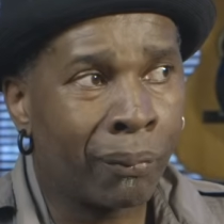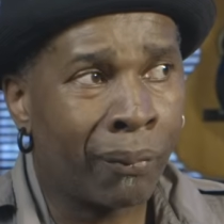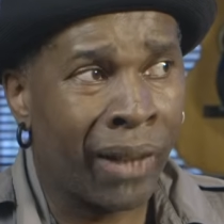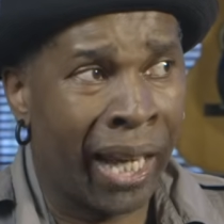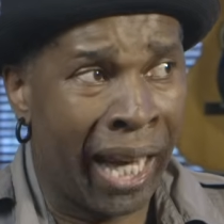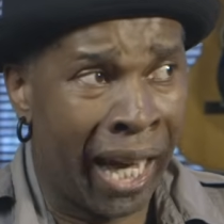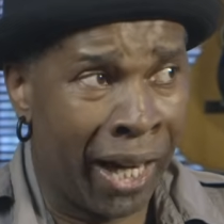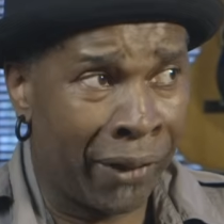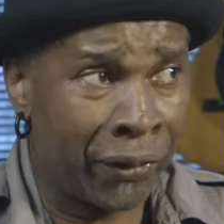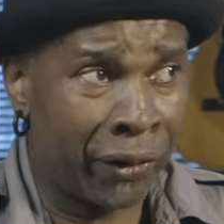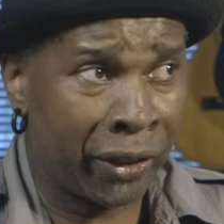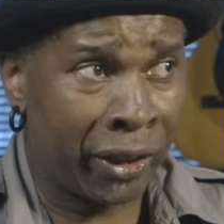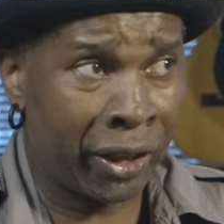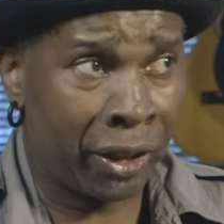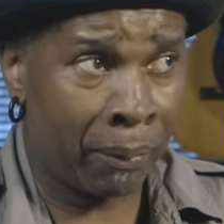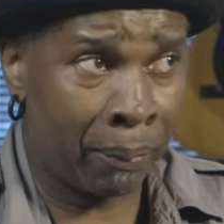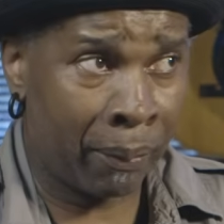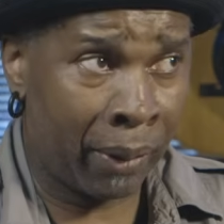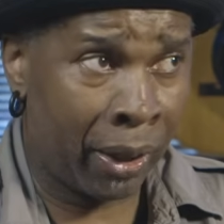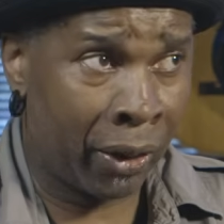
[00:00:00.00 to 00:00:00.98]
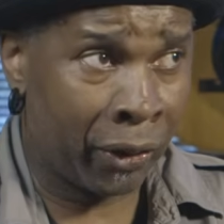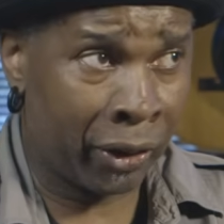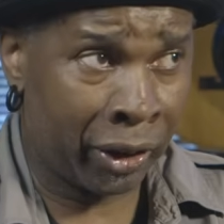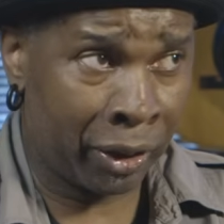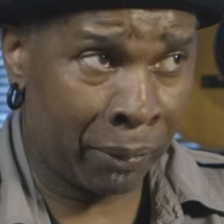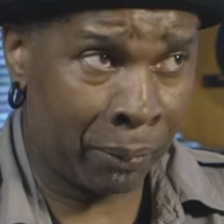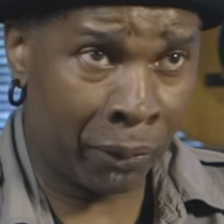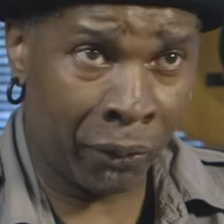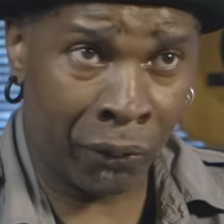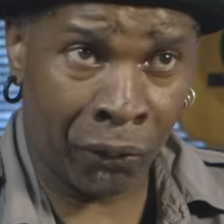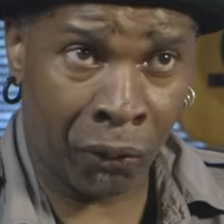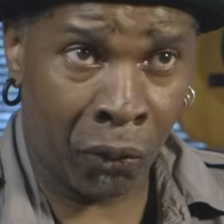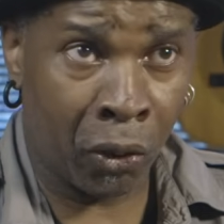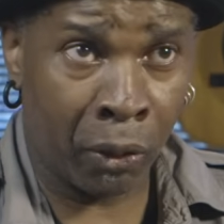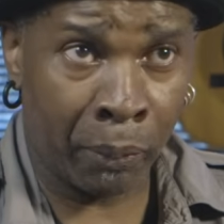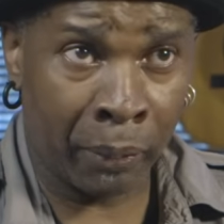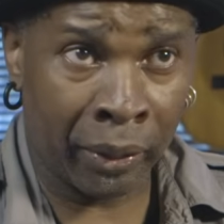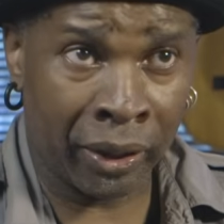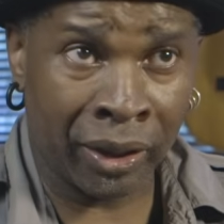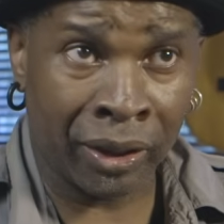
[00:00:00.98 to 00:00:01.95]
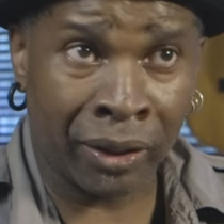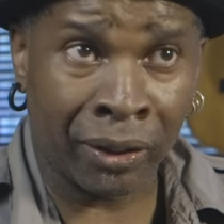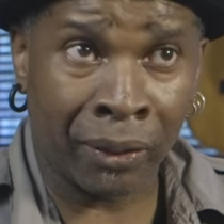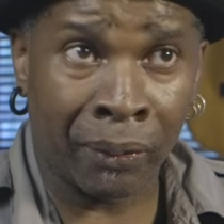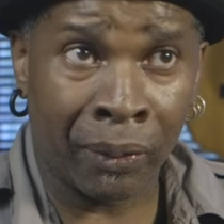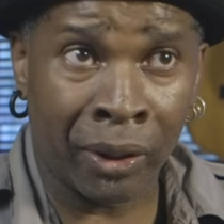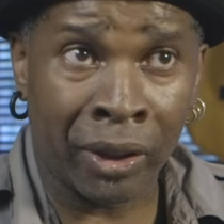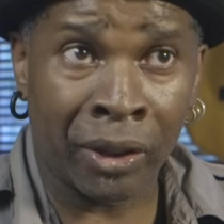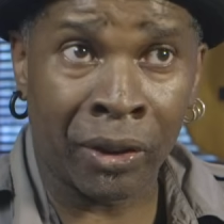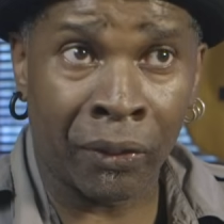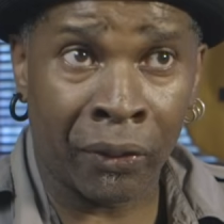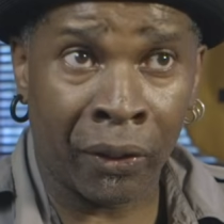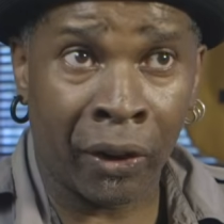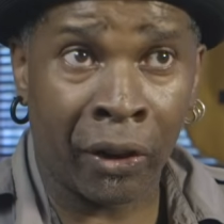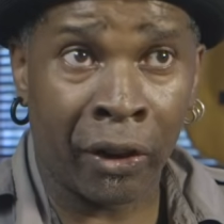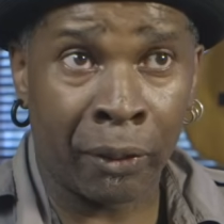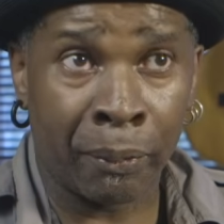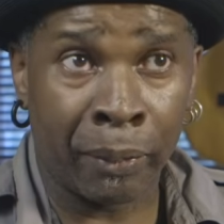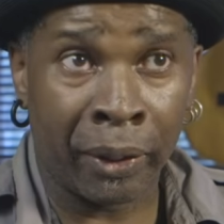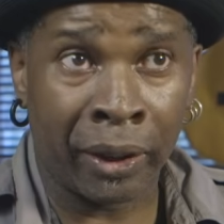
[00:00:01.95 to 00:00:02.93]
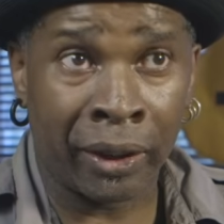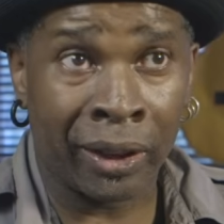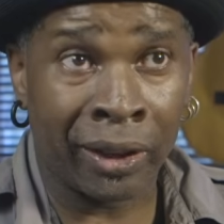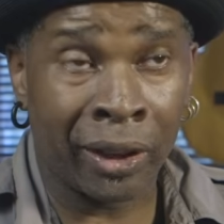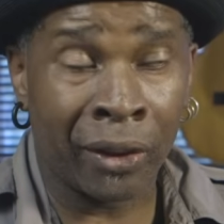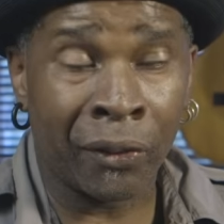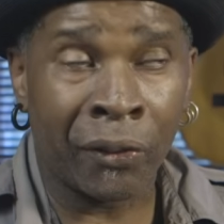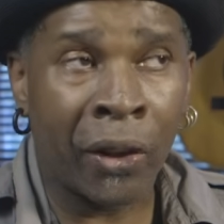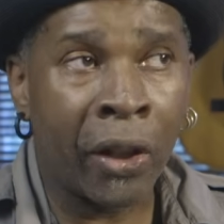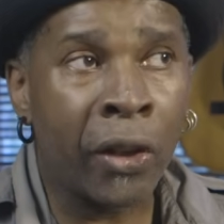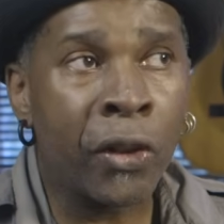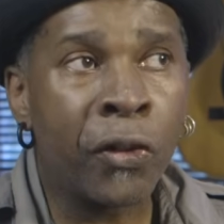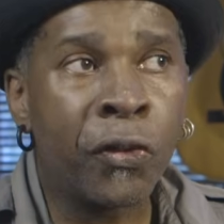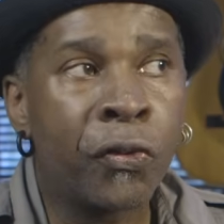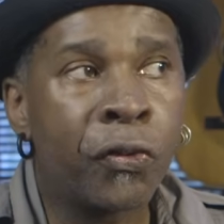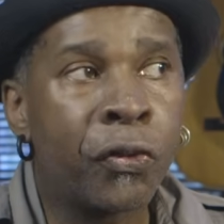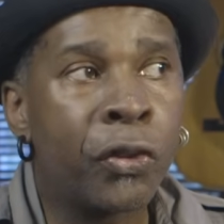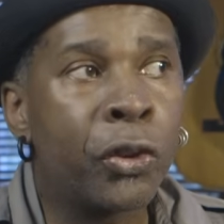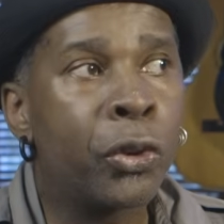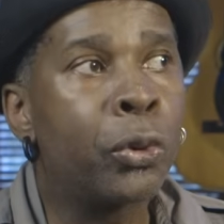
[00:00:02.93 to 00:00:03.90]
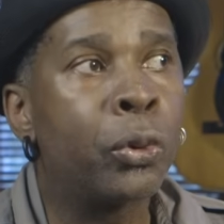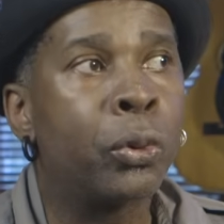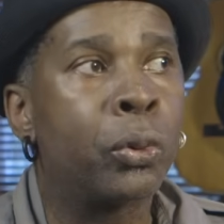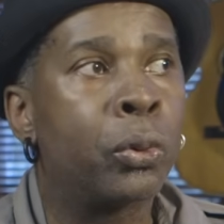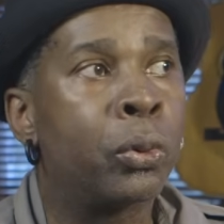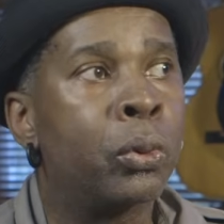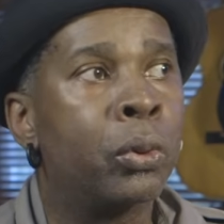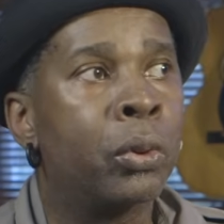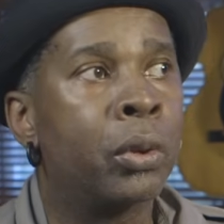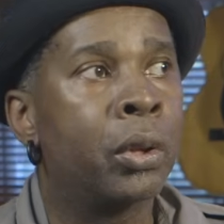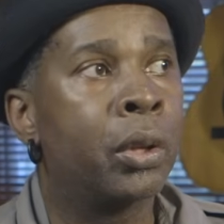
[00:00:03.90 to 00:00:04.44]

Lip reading: African American performers is a very big thing. There are very few